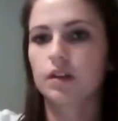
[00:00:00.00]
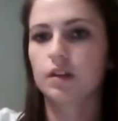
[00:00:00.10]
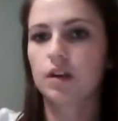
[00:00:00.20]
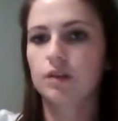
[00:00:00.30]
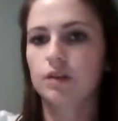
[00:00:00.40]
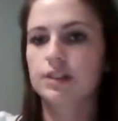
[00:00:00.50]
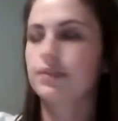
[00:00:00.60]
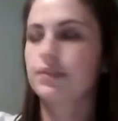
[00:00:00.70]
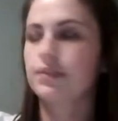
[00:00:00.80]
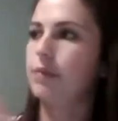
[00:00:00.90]
on this
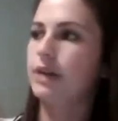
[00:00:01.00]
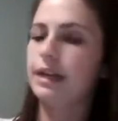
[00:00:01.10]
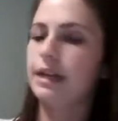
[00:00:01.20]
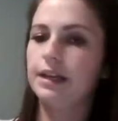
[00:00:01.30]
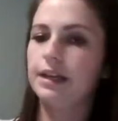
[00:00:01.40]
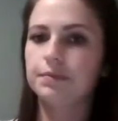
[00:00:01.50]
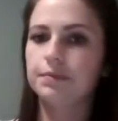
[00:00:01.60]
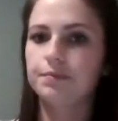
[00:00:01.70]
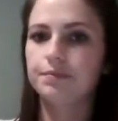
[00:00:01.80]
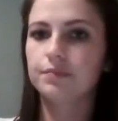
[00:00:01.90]
flap right here,
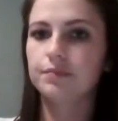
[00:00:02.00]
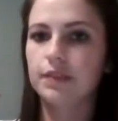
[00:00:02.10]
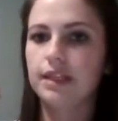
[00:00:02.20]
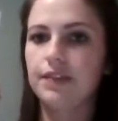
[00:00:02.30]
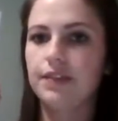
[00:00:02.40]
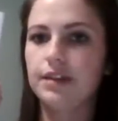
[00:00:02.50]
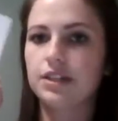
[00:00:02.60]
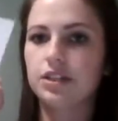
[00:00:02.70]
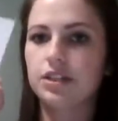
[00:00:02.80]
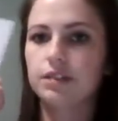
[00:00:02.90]
the
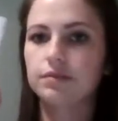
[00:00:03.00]
definition.